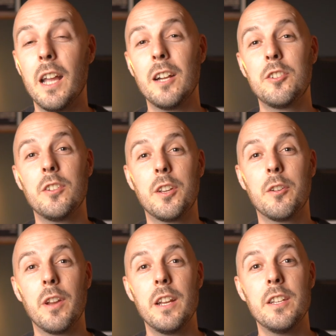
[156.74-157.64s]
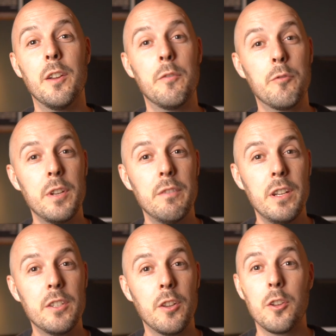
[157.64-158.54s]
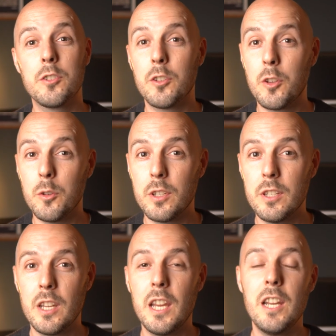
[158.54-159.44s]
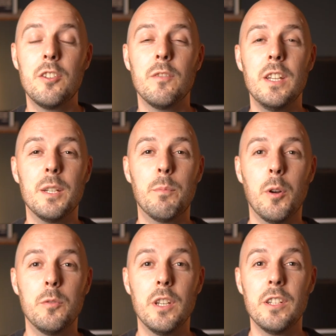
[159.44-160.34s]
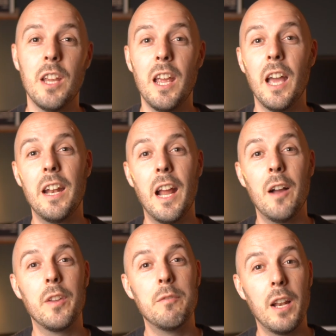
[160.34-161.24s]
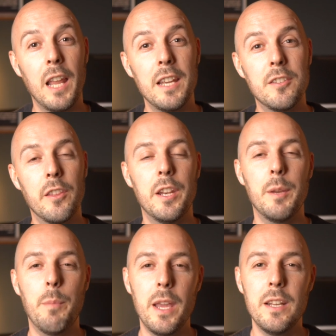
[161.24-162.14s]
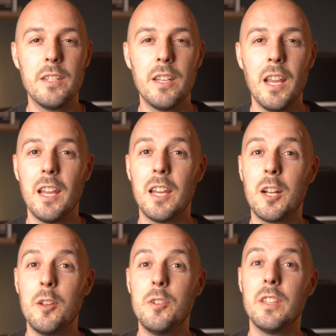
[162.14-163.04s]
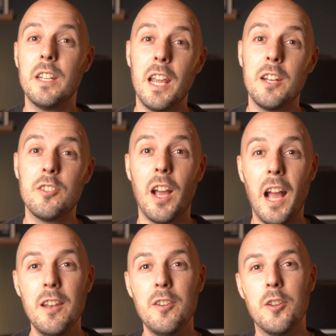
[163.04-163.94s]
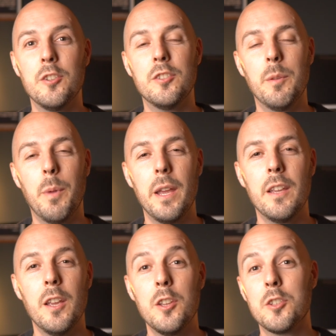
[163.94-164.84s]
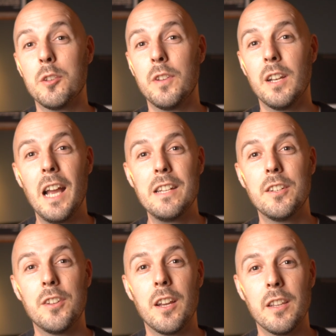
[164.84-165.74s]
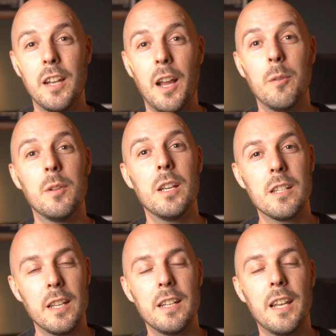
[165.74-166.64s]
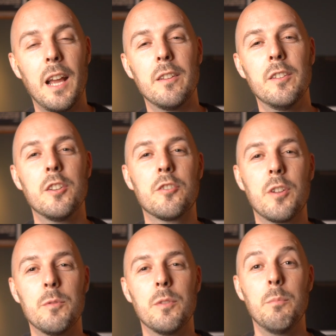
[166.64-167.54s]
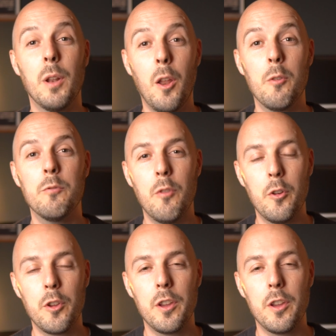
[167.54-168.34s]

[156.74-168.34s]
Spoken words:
I actually created a free resource that goes into each of these approaches and how they relate to the debates, including the nature and nurture debate, so if you'd like to check that out, it's linked down in the description below for